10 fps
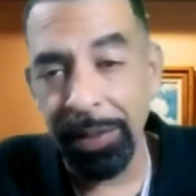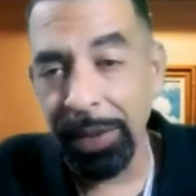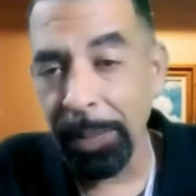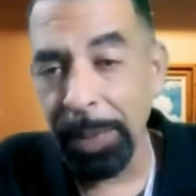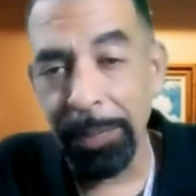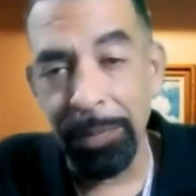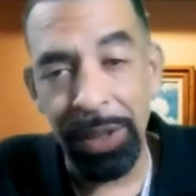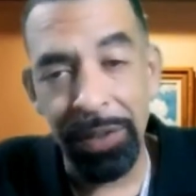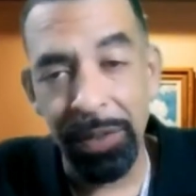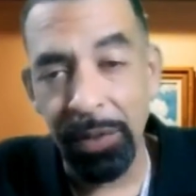And some of them
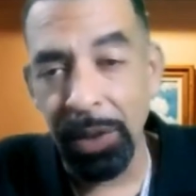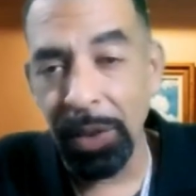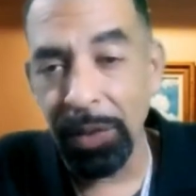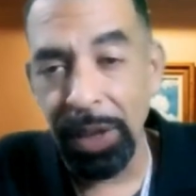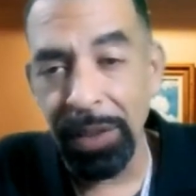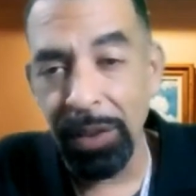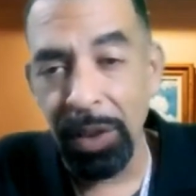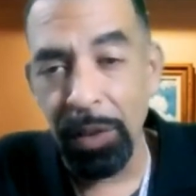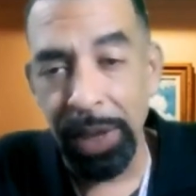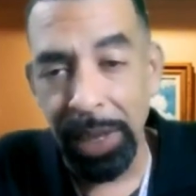just, you
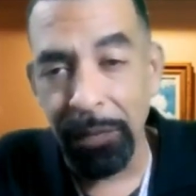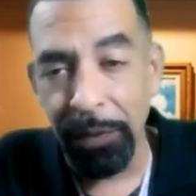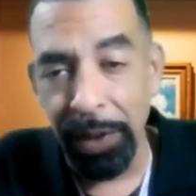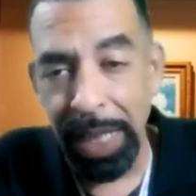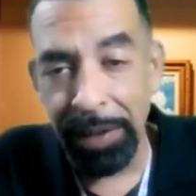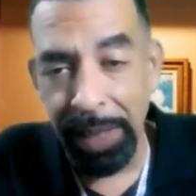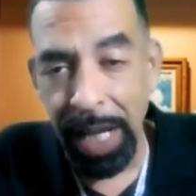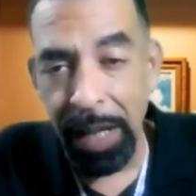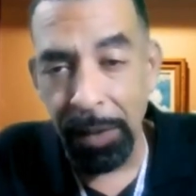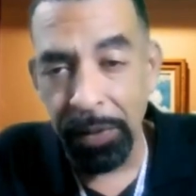don't care for that
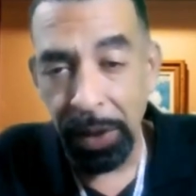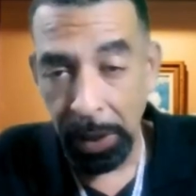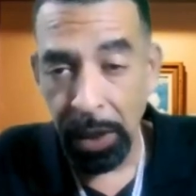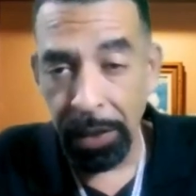house,